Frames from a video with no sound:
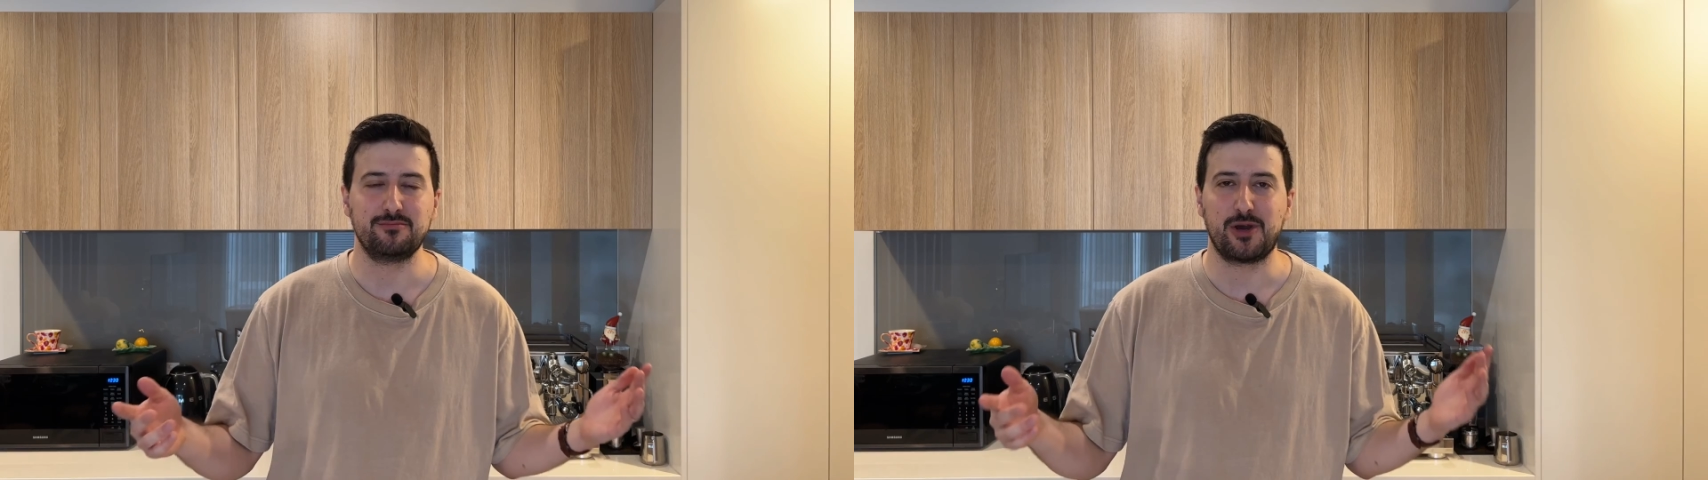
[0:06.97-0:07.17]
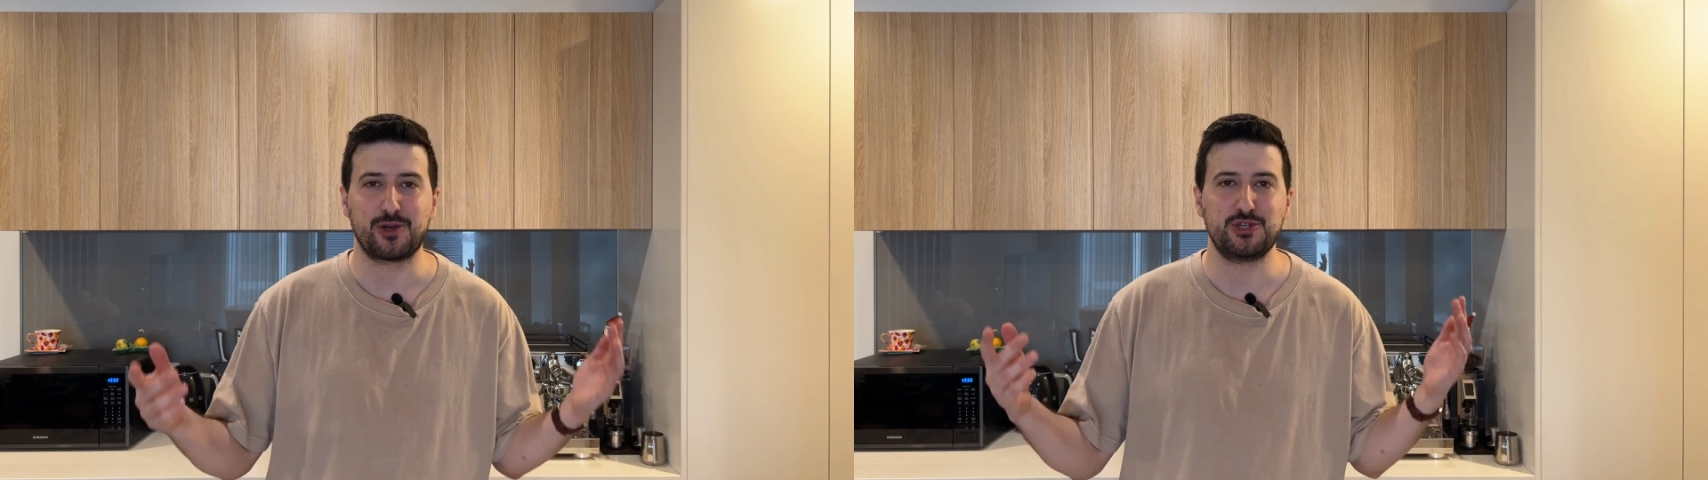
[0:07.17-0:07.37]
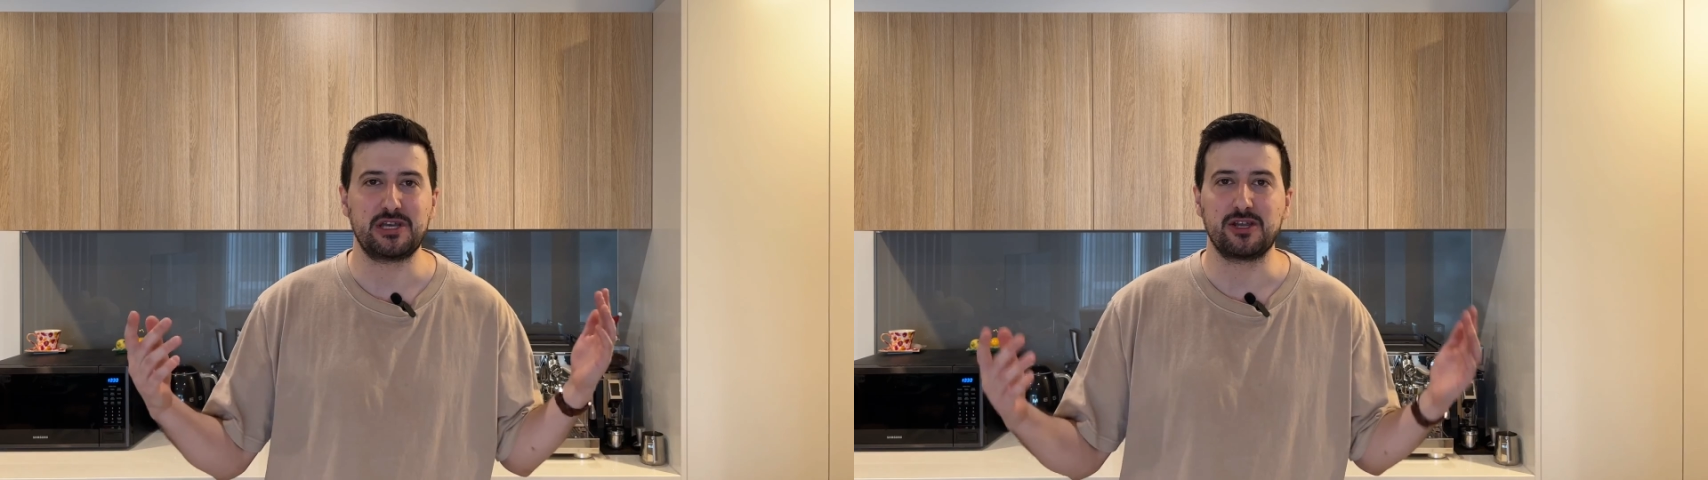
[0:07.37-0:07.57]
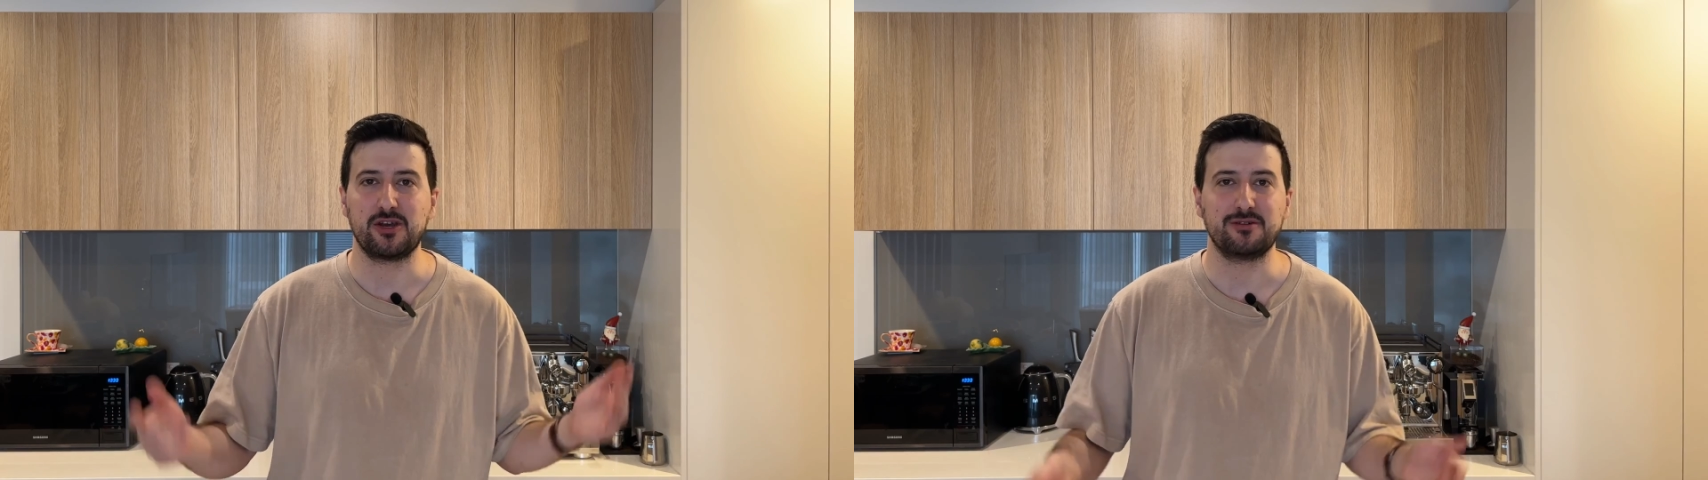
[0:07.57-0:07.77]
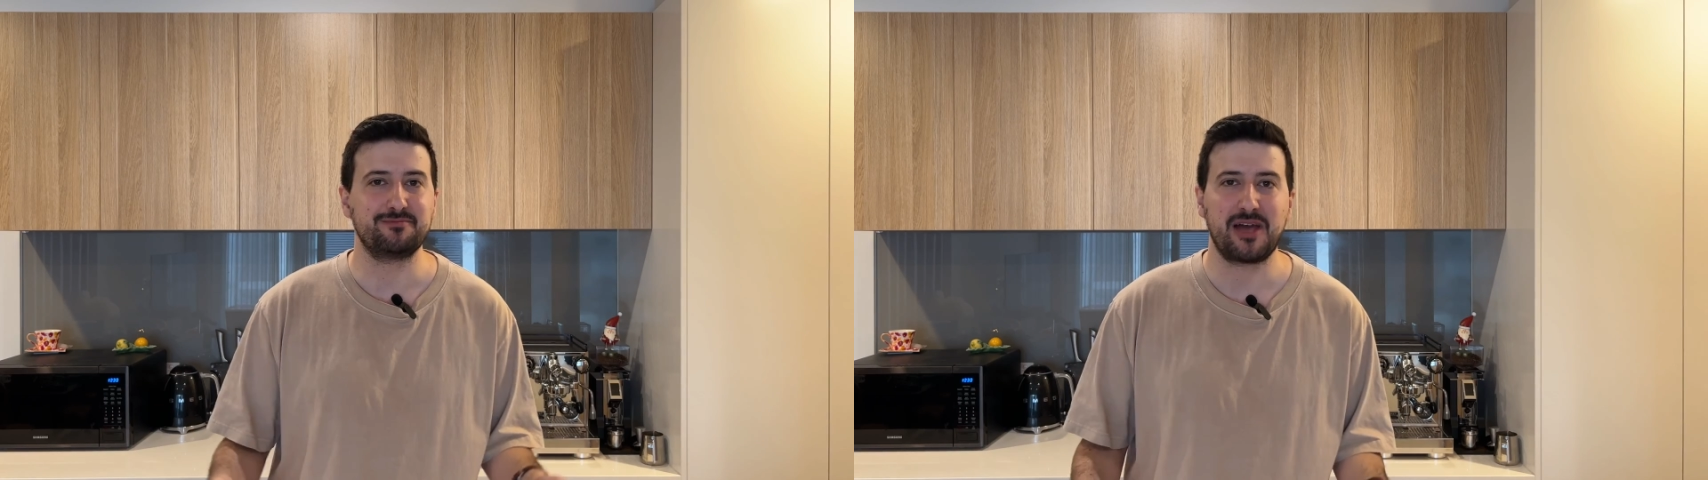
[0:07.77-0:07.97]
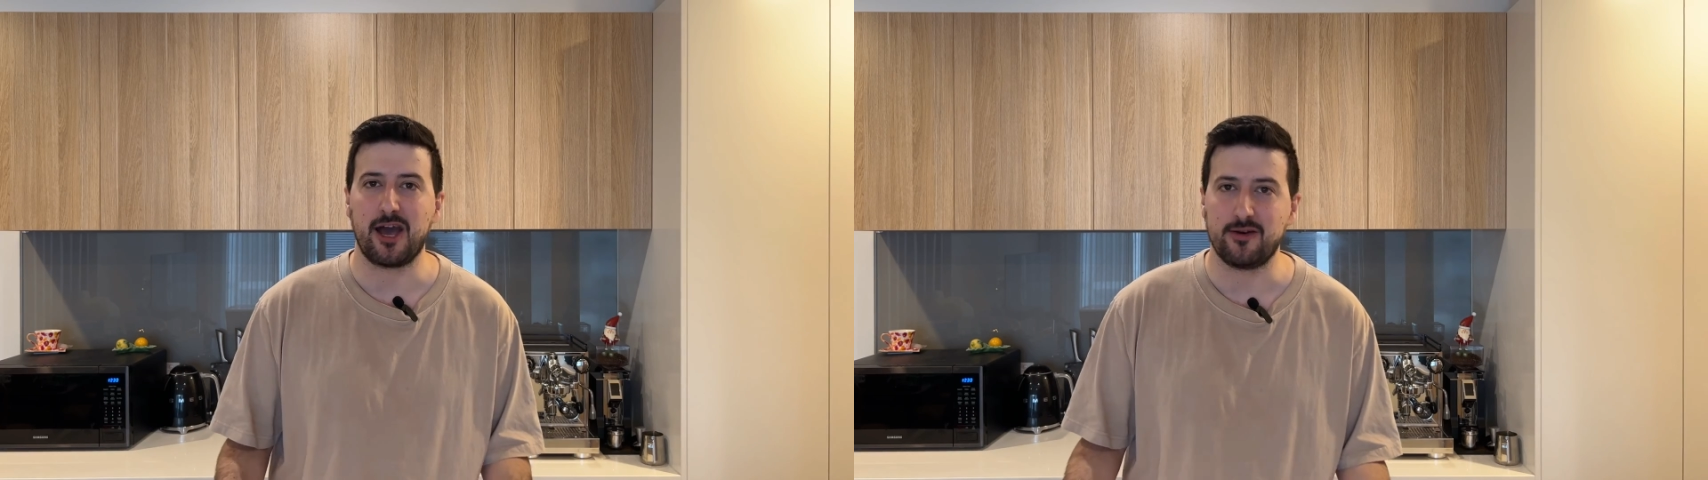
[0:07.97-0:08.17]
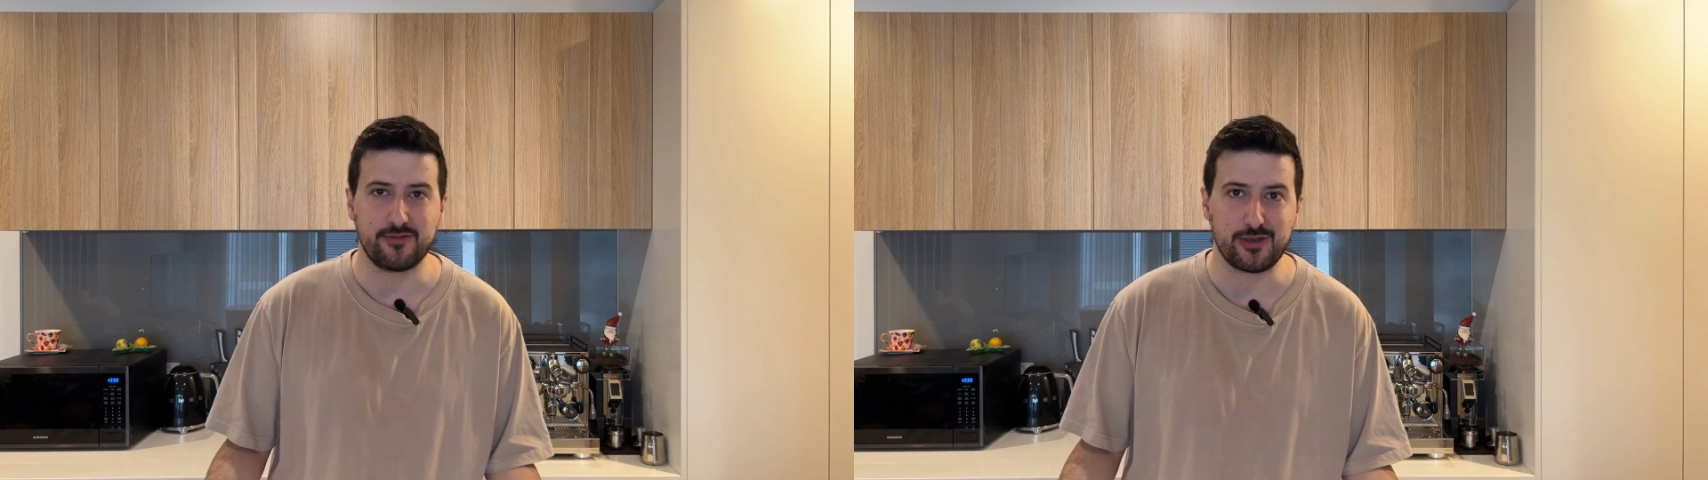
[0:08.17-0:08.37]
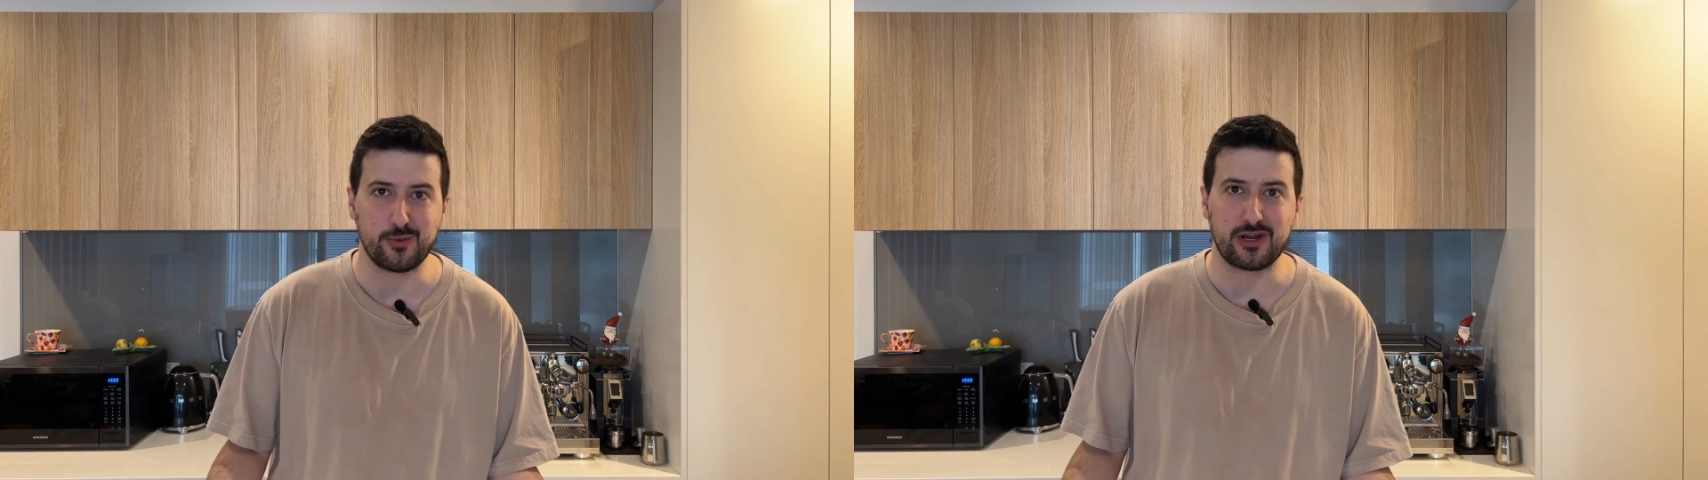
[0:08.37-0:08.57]
mochaccino,
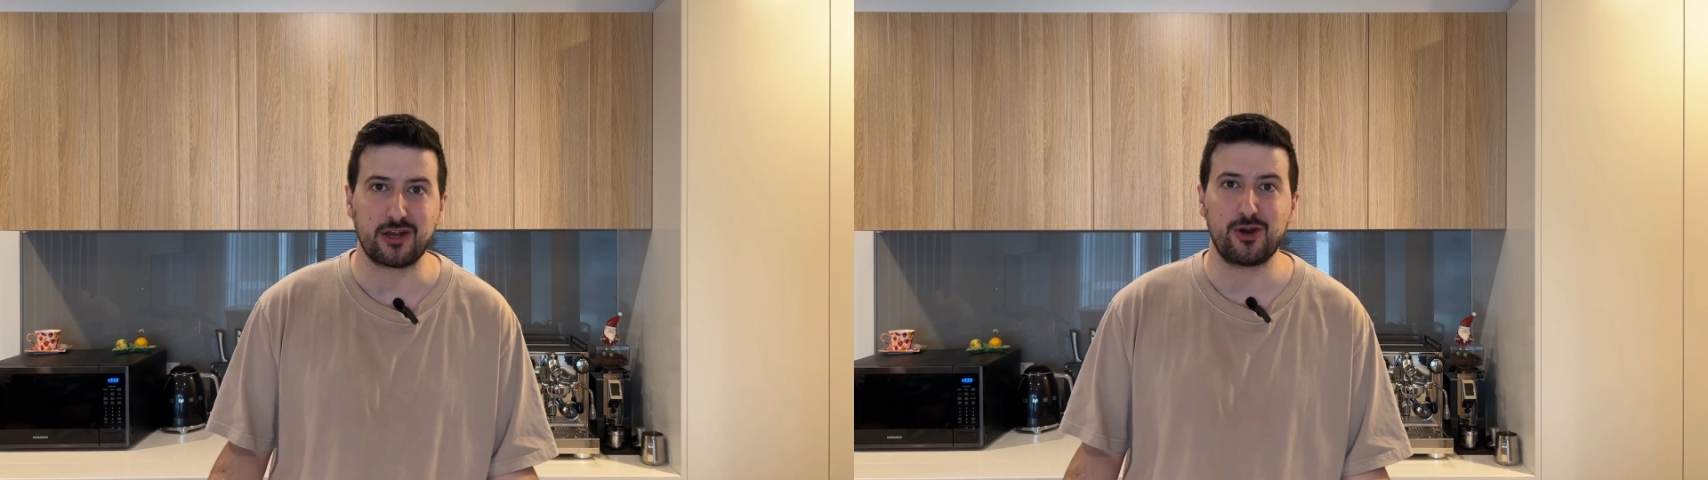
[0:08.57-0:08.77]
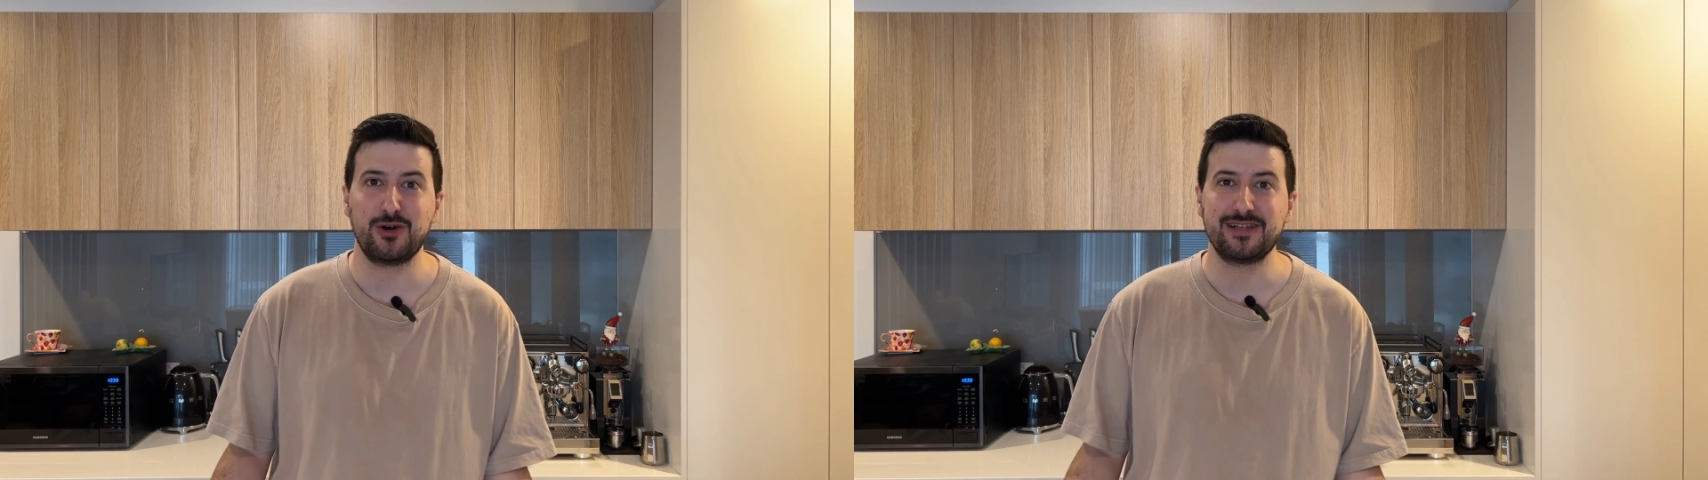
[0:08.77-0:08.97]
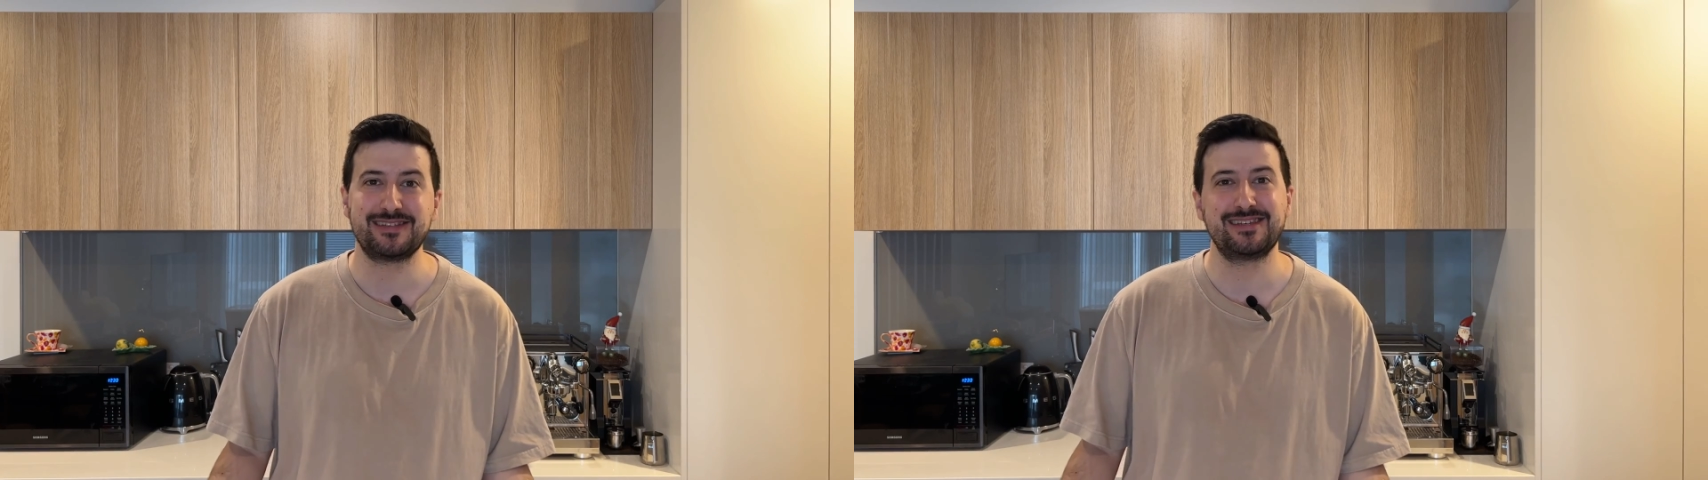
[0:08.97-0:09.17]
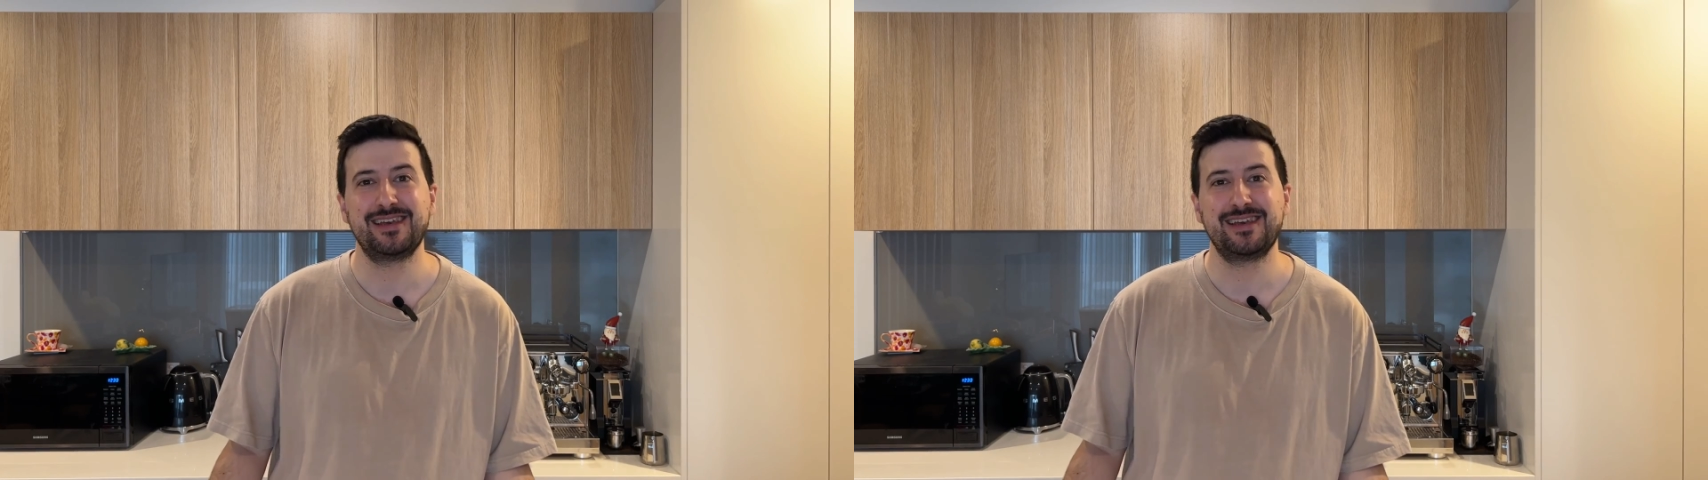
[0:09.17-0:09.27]
however you want to call it.